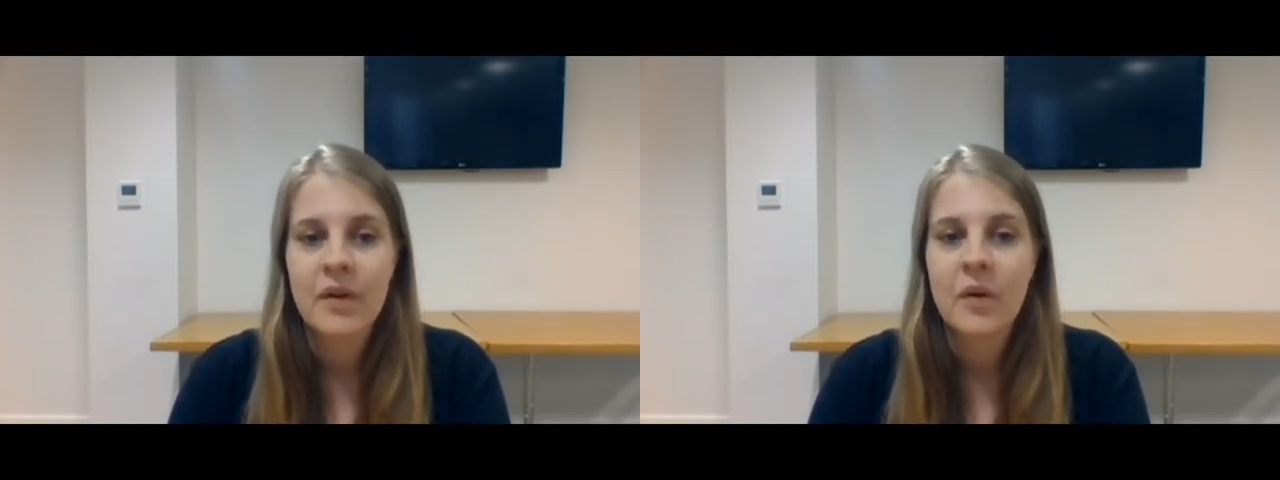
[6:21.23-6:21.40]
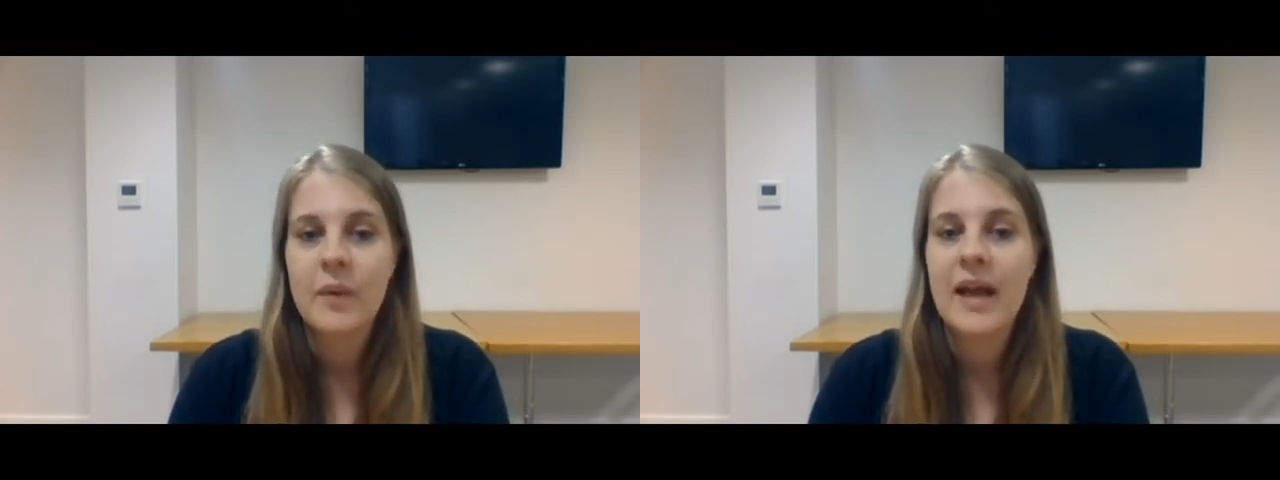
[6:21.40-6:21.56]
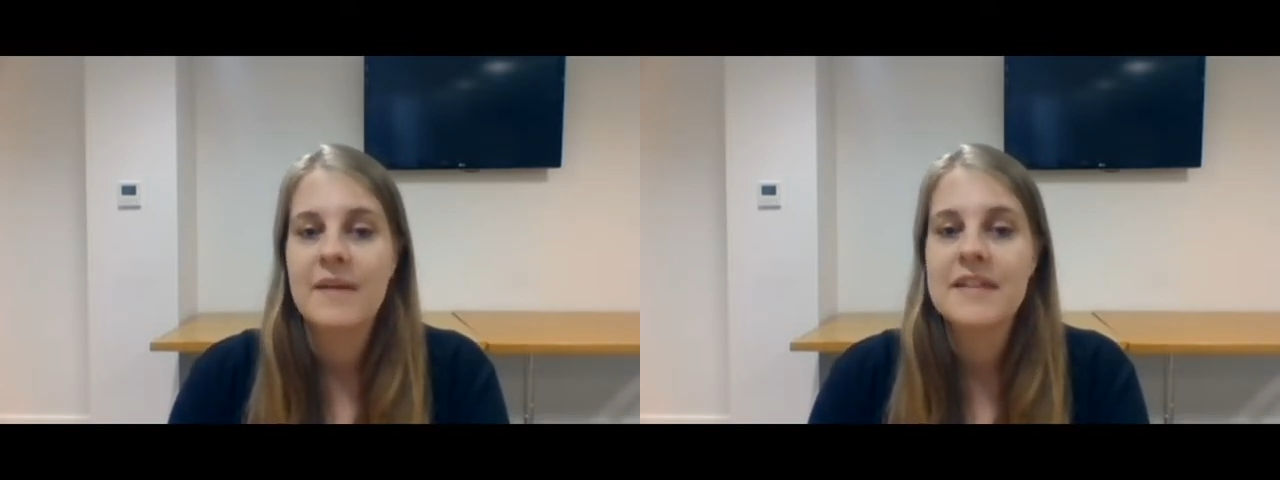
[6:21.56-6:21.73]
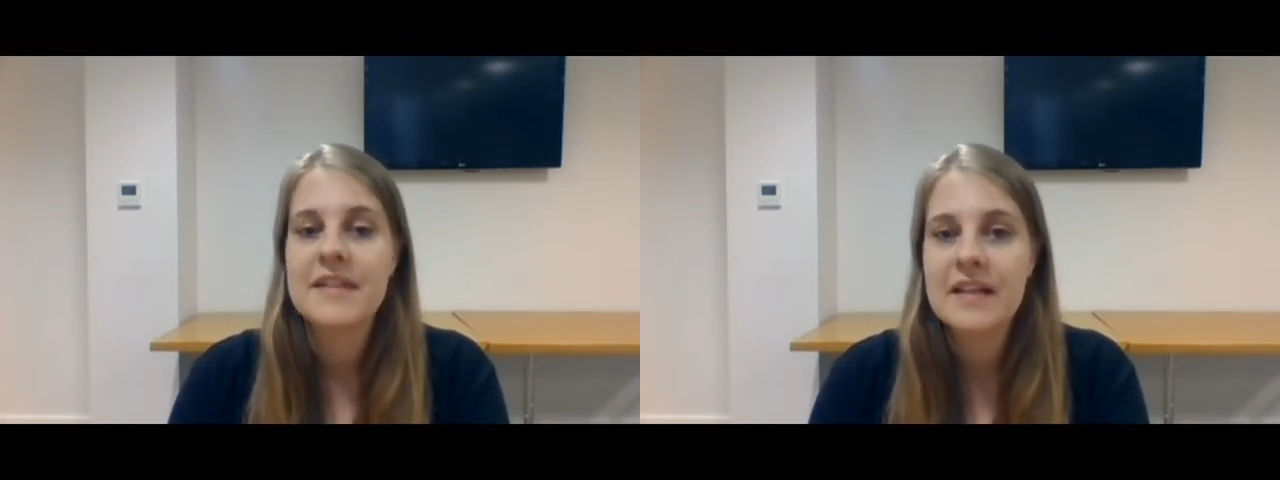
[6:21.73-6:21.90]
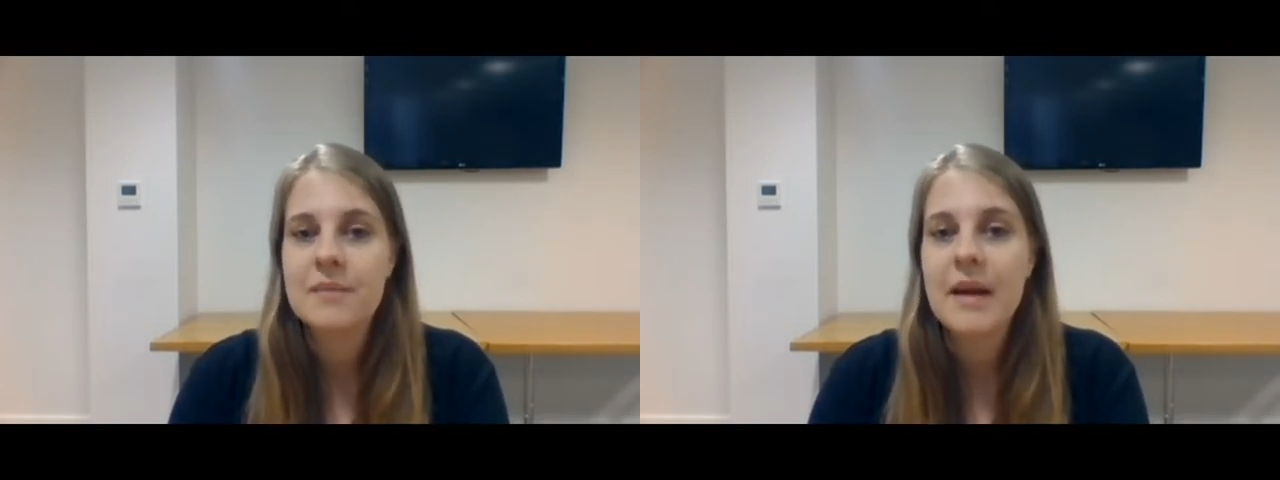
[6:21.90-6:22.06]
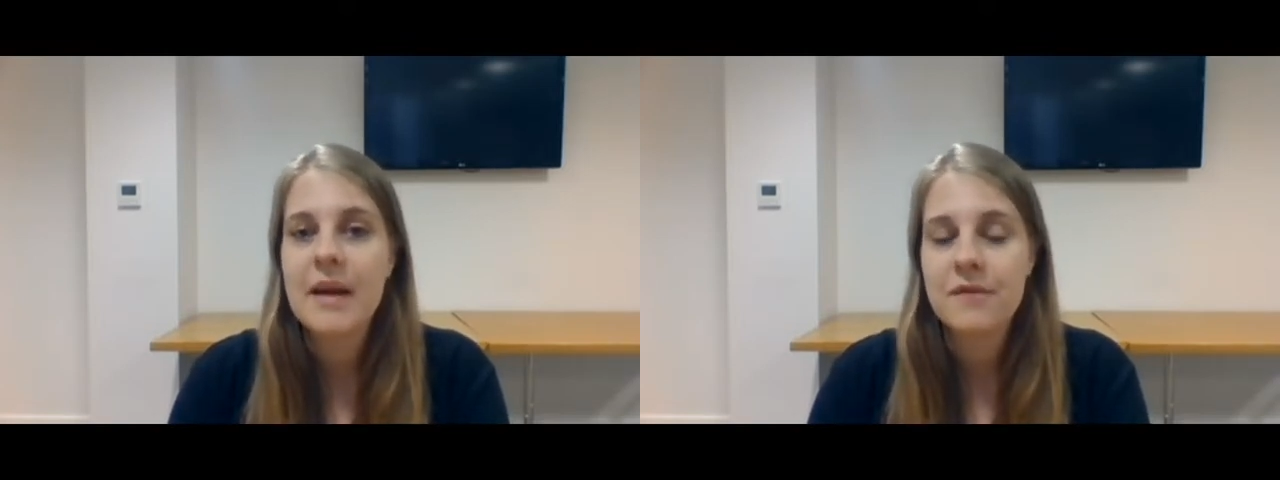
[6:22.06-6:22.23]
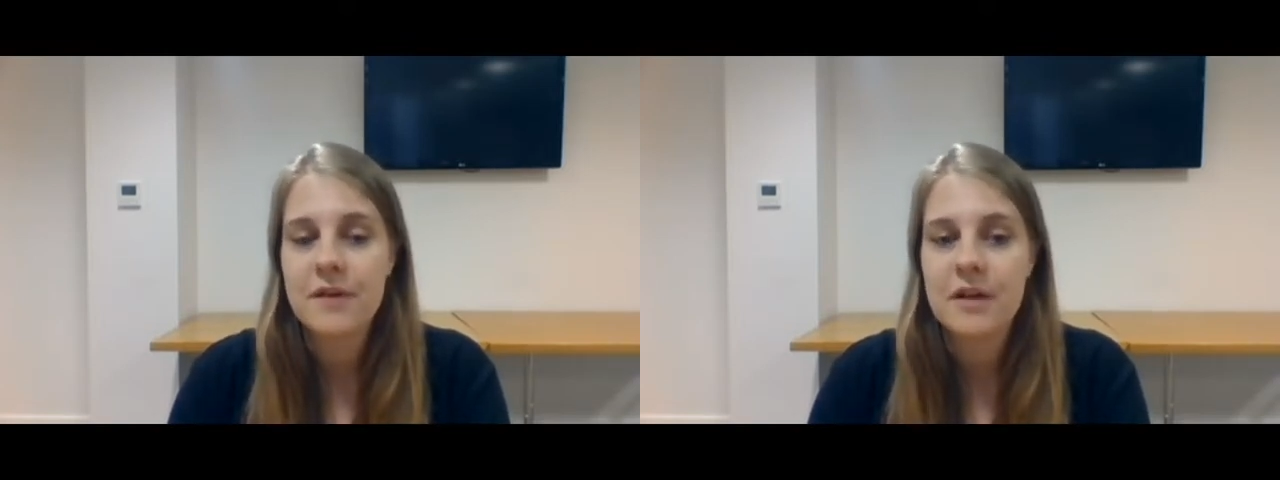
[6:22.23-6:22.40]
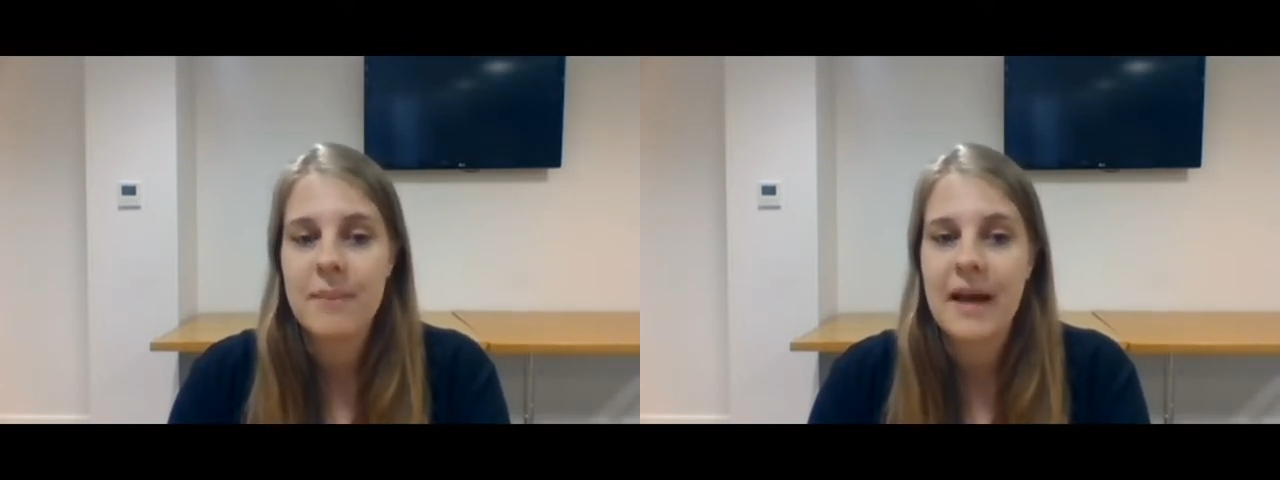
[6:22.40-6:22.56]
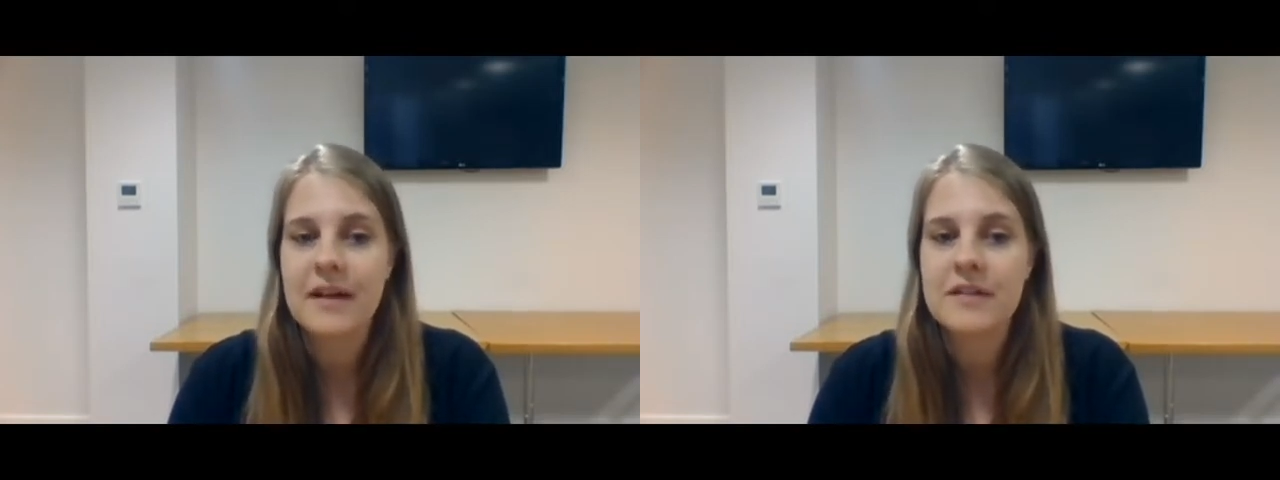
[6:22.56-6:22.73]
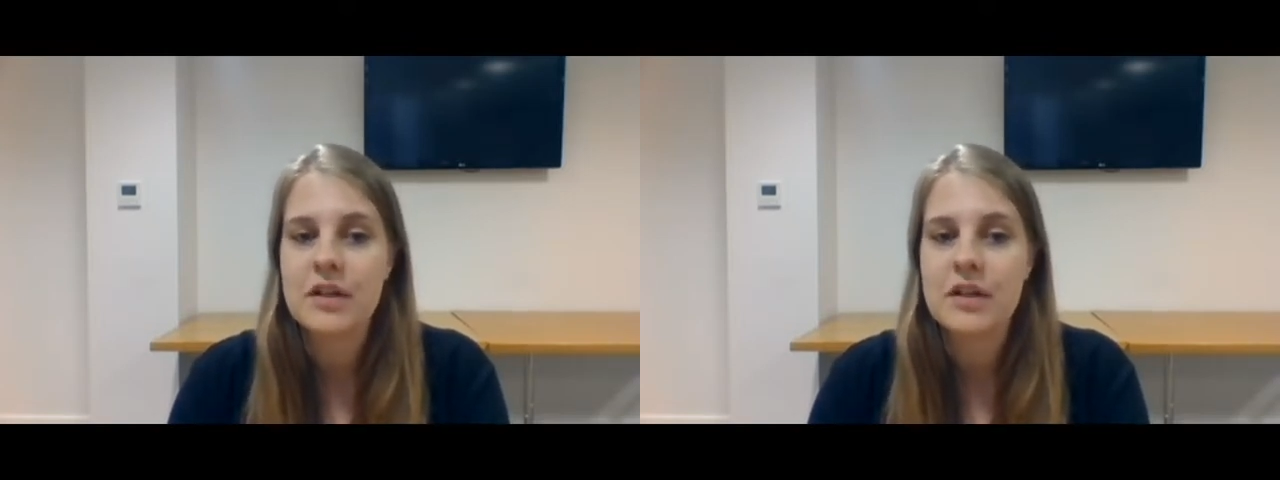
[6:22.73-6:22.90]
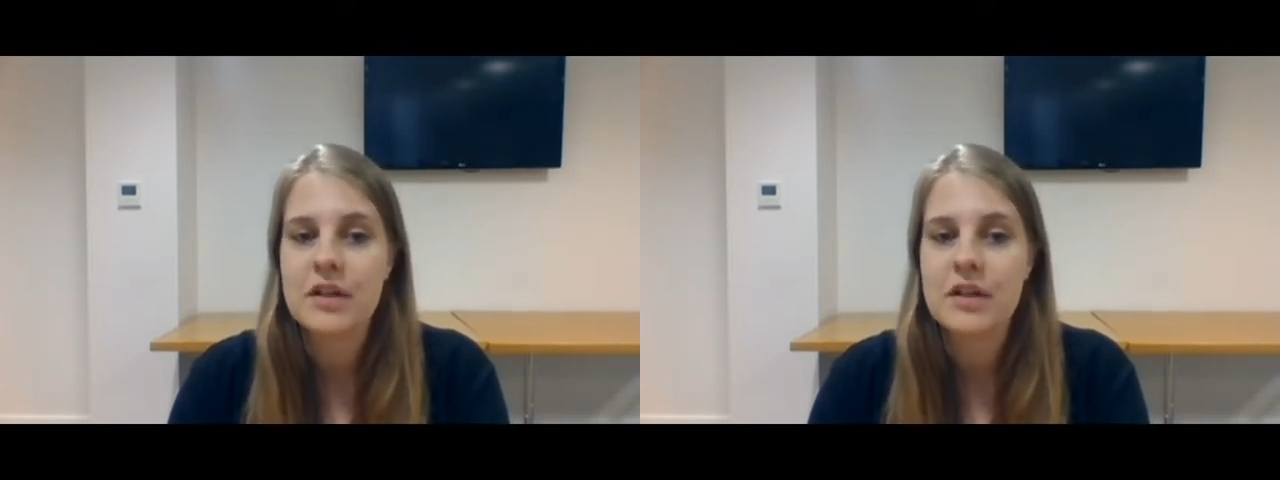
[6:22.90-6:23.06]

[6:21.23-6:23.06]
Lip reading: We have six main food banks